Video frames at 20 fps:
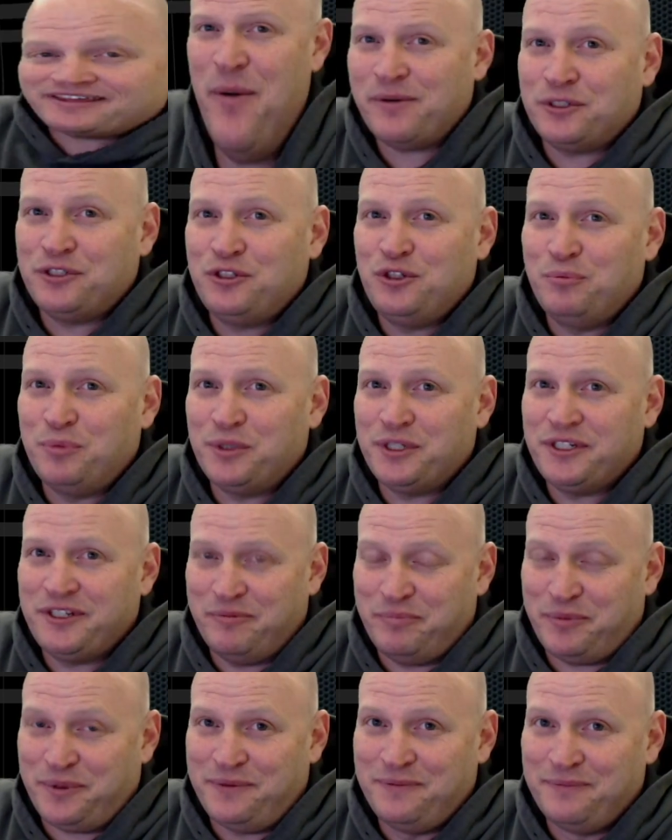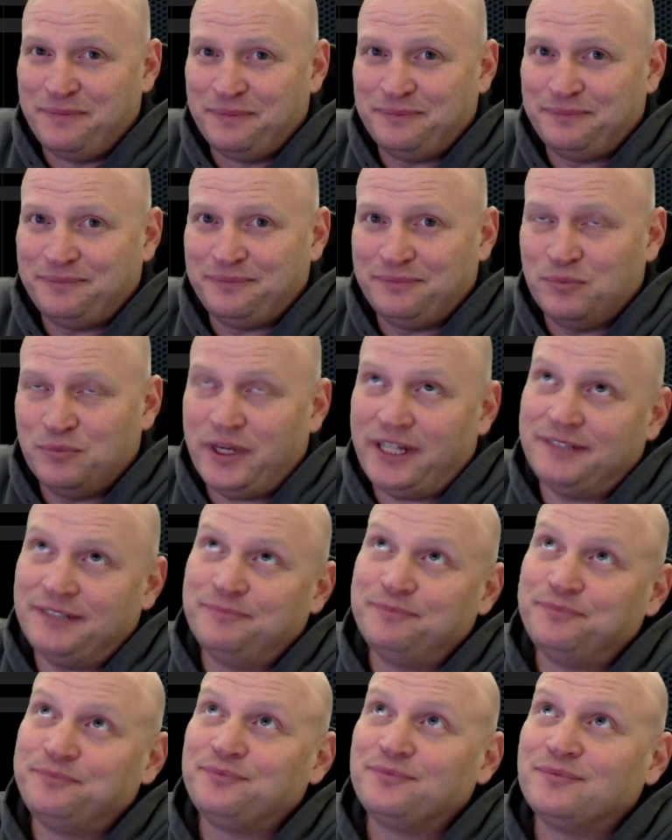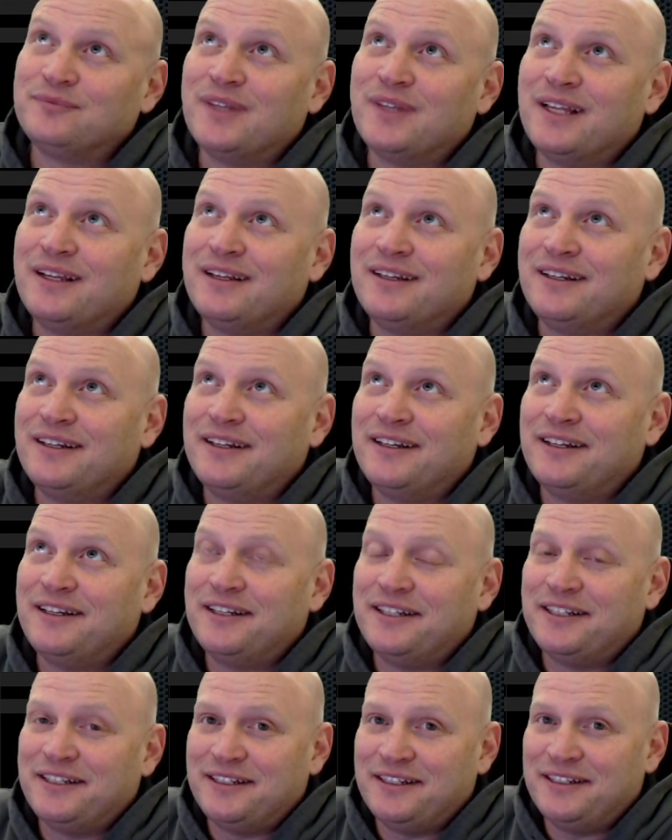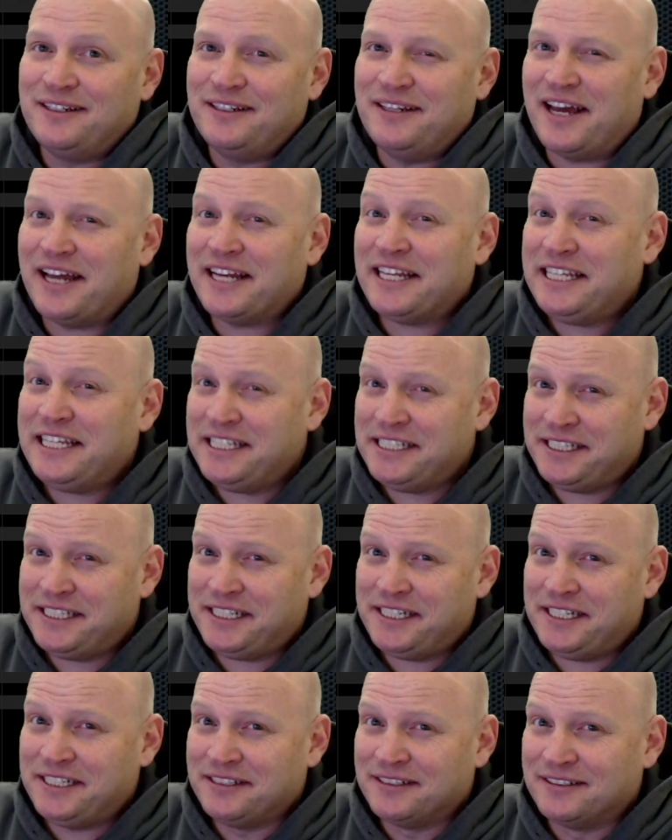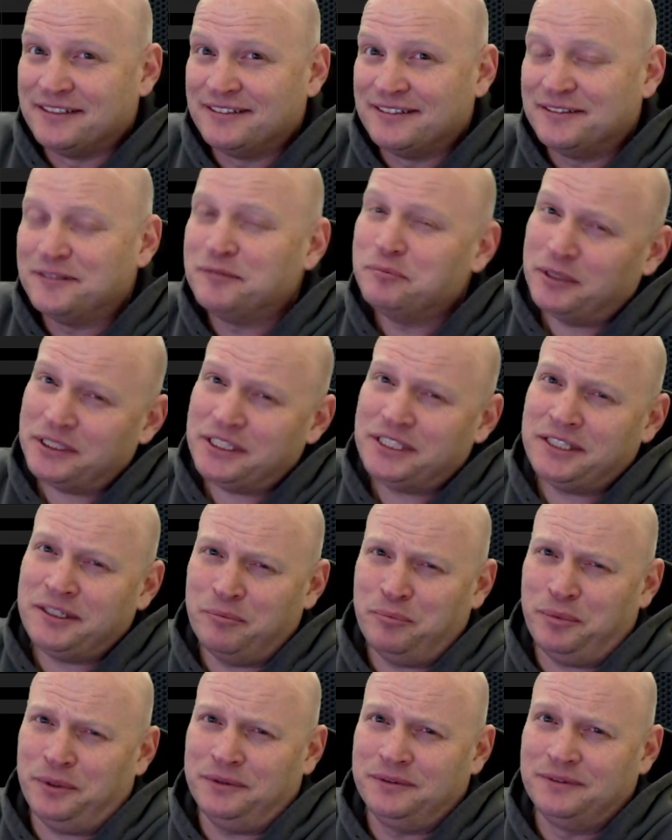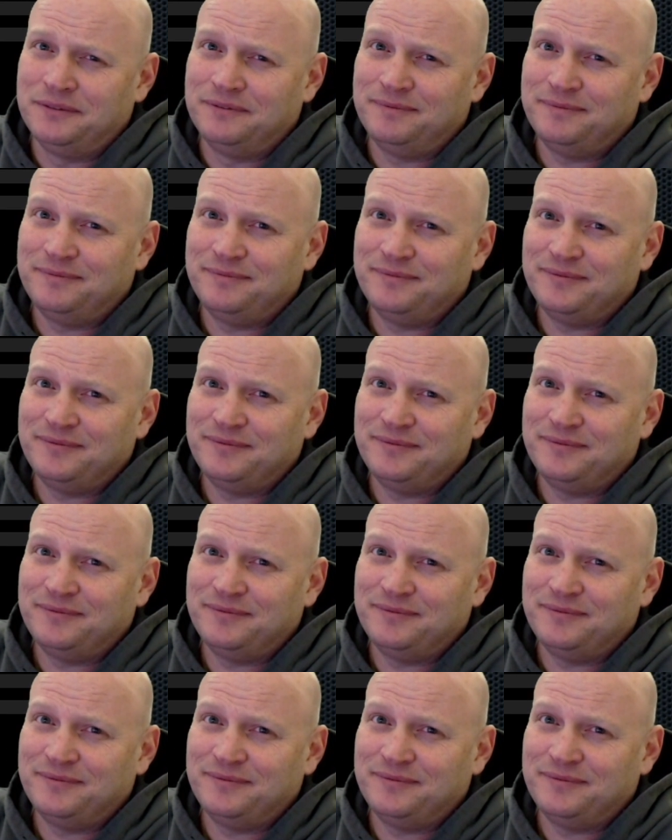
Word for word: Now, that was super simple. Well, not easy, but simple.